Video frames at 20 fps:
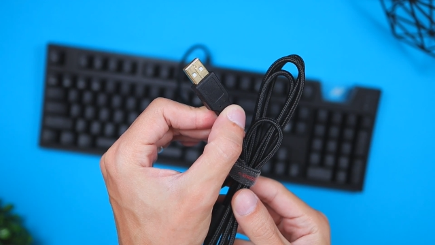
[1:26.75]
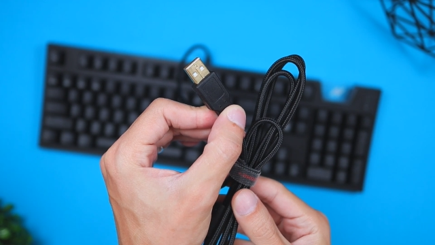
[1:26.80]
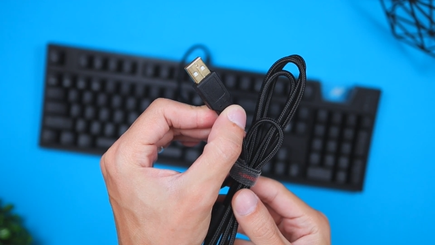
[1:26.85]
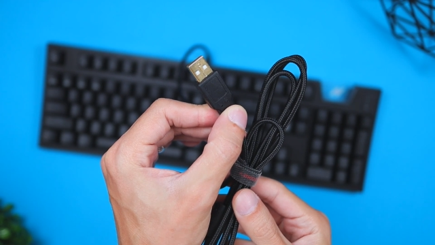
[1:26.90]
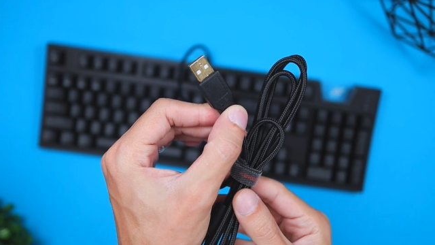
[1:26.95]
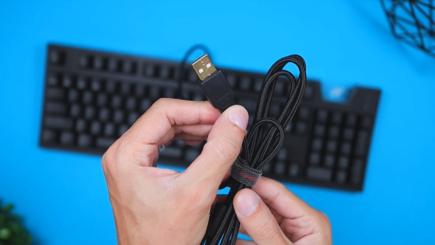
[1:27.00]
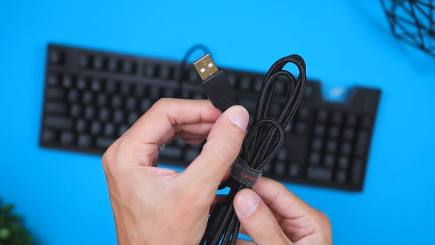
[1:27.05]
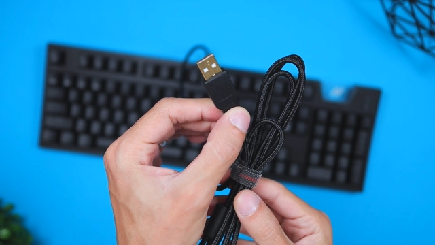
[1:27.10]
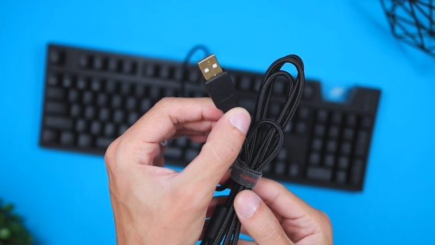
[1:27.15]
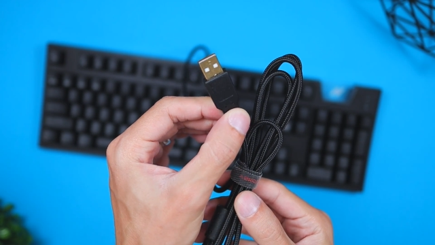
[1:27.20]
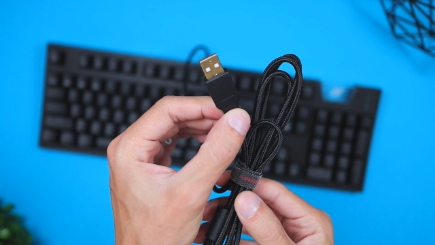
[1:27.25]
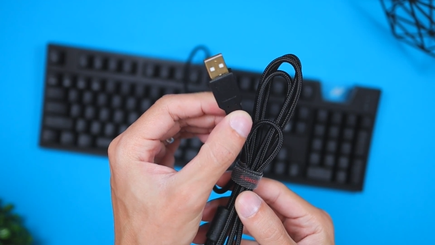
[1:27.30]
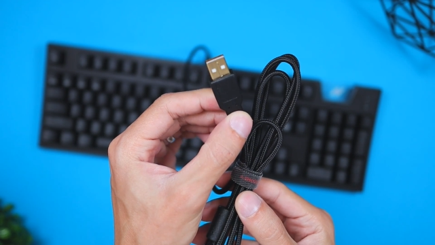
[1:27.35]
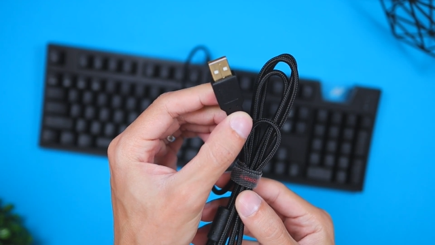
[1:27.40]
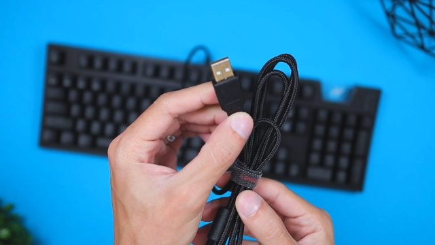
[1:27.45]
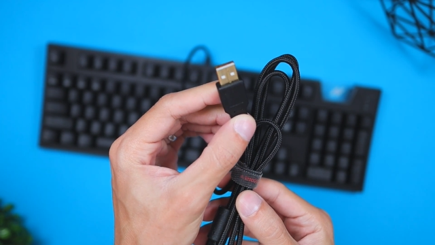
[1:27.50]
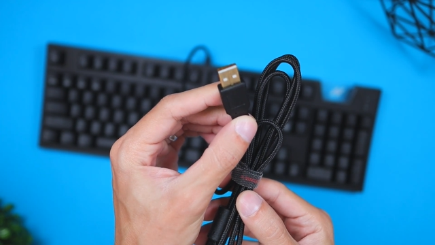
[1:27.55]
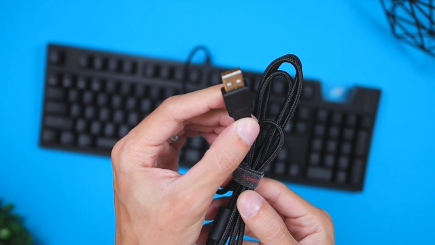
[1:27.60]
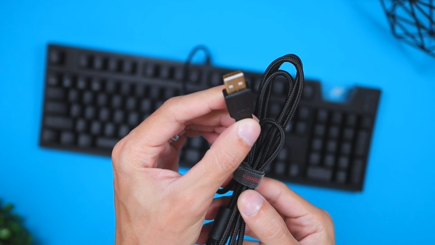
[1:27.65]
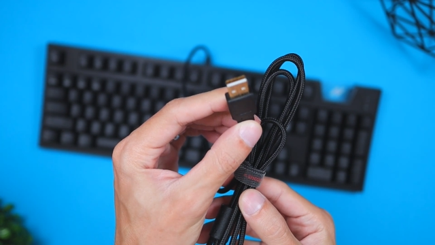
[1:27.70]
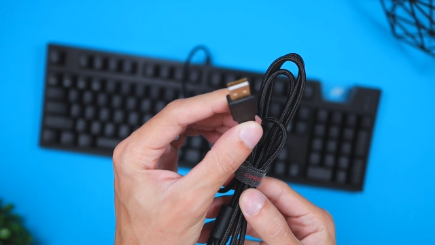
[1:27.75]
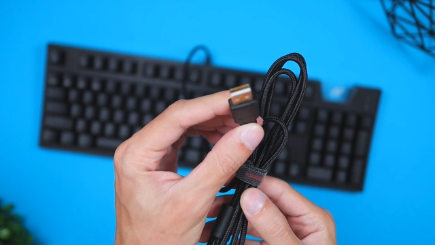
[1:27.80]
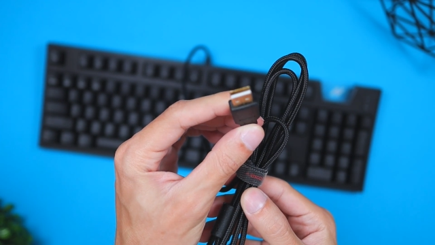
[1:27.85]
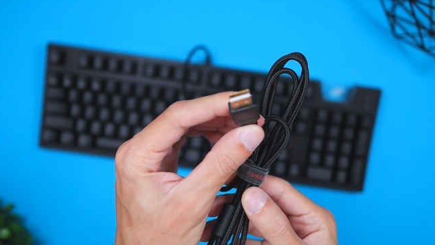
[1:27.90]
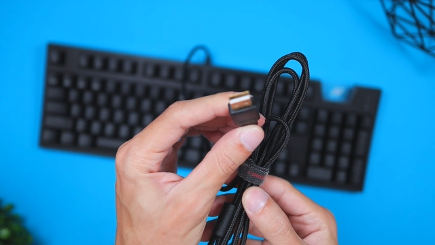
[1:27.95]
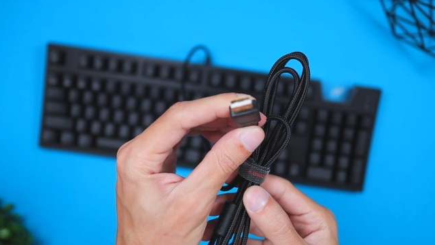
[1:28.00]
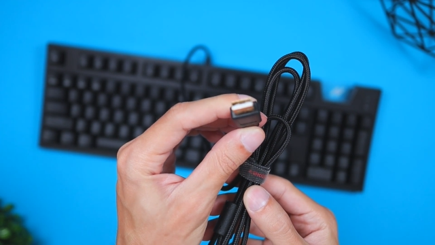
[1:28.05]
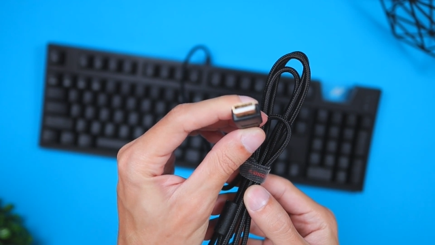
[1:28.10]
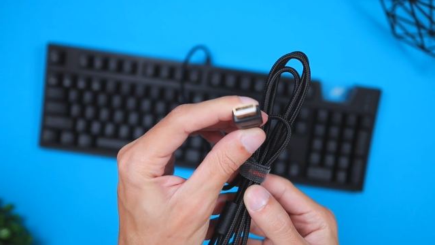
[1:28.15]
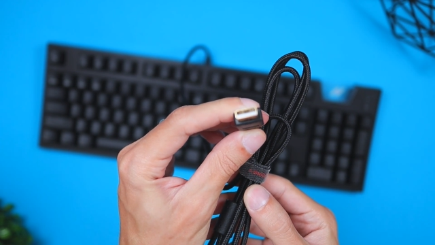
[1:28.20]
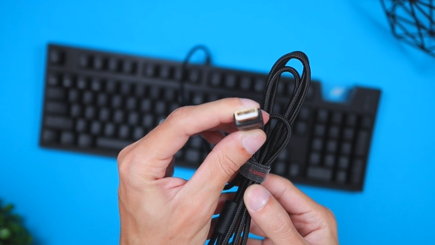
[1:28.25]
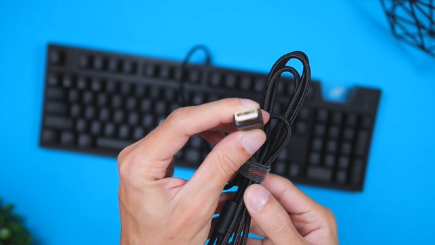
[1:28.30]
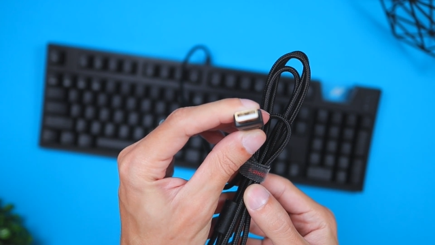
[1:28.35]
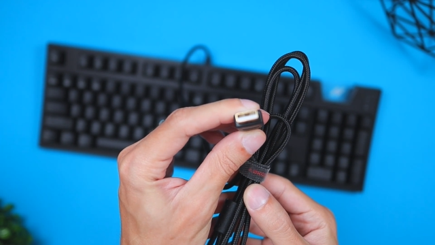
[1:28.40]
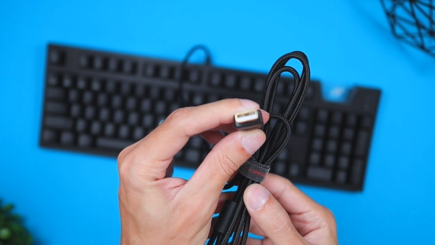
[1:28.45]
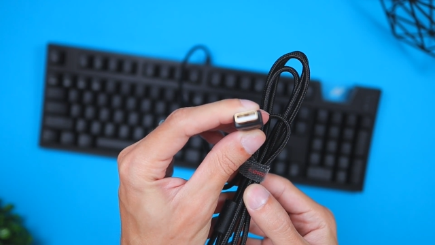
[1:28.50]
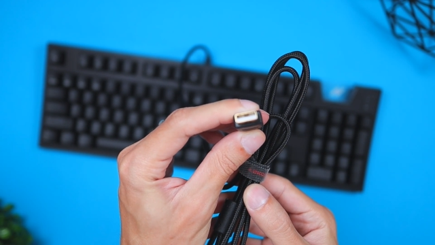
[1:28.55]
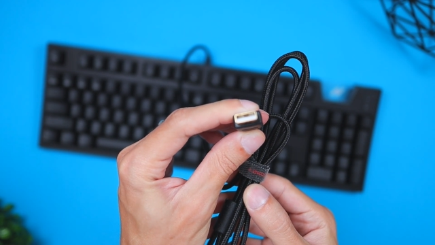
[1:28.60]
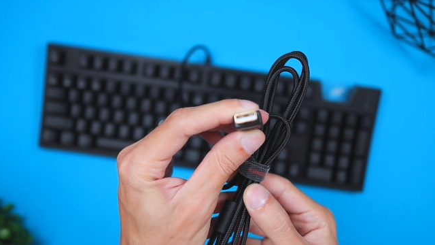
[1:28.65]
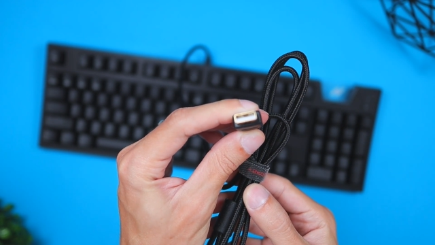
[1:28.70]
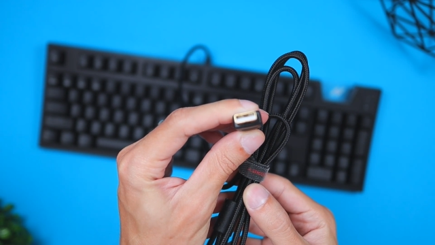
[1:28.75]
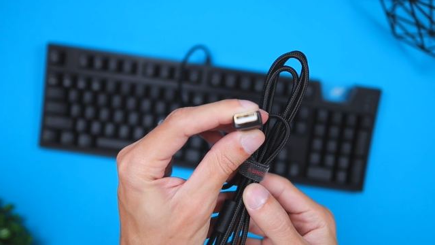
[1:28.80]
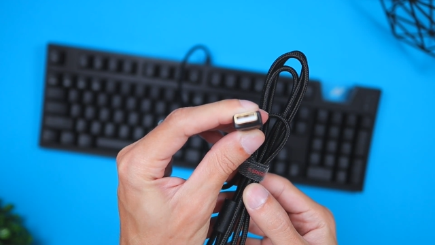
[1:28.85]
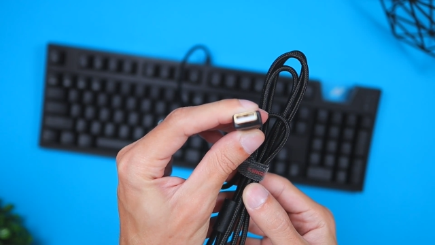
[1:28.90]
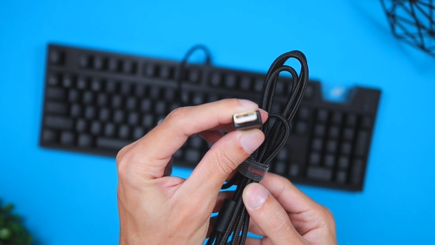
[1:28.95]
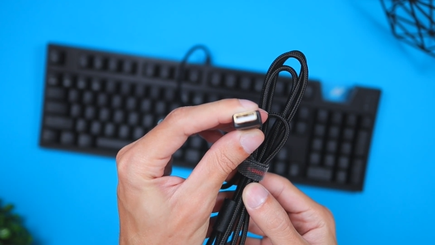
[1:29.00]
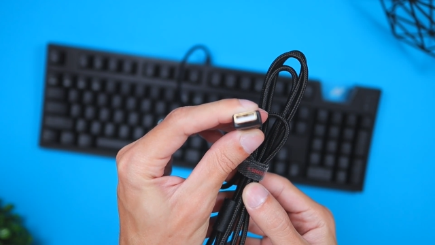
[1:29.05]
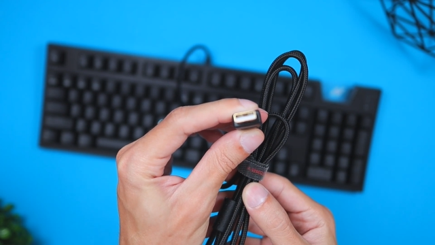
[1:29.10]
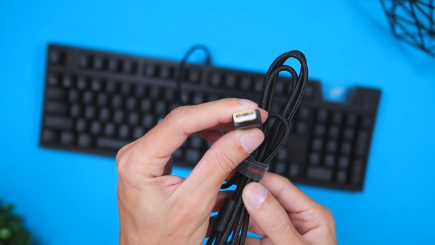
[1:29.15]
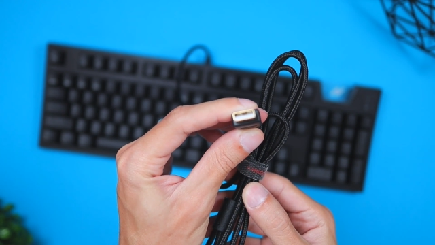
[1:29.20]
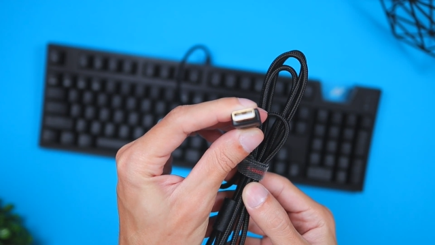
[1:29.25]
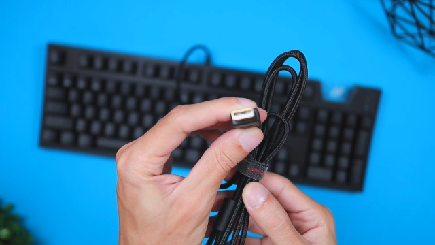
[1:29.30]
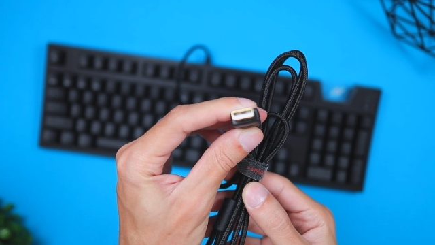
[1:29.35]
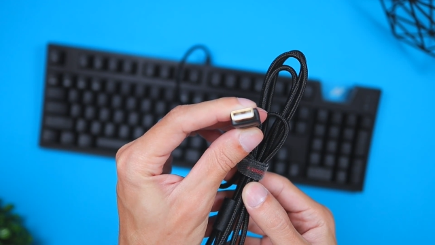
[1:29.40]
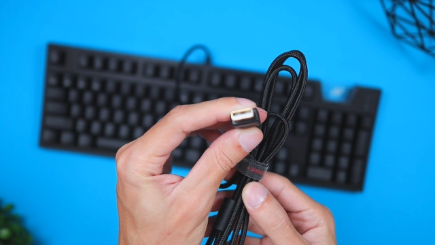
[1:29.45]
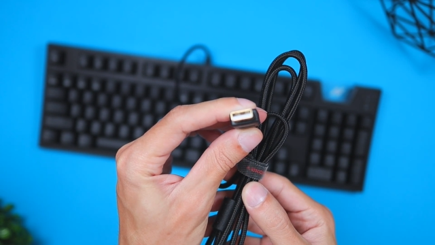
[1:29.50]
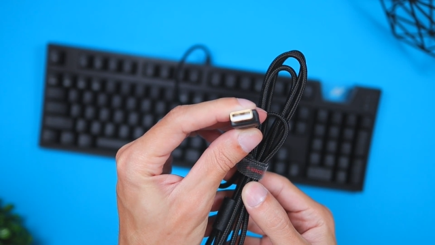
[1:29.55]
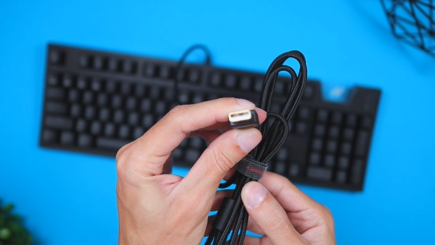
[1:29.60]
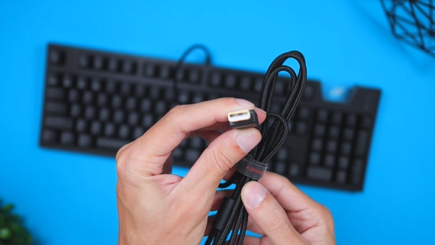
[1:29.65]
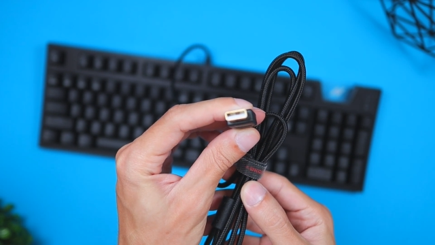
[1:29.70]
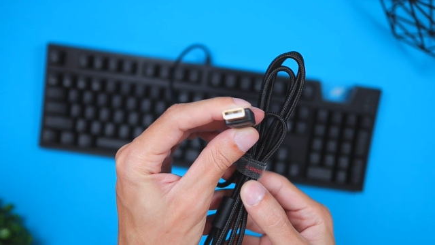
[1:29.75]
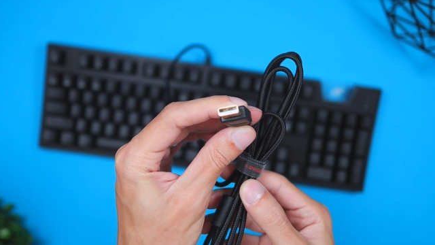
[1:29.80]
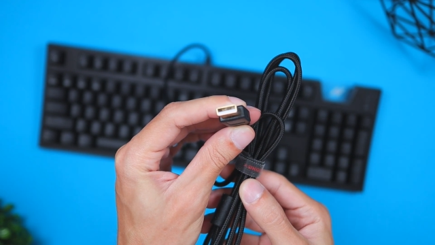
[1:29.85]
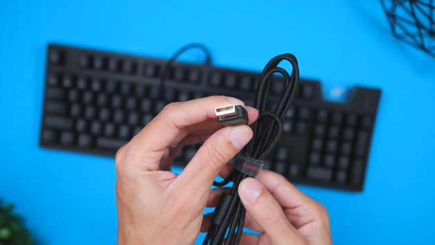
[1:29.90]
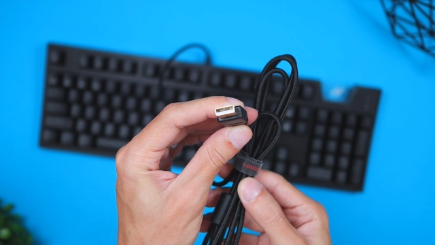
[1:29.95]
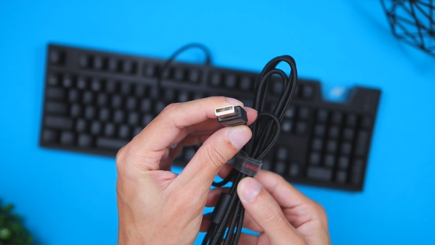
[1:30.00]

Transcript: Nobody's mouth can be seen.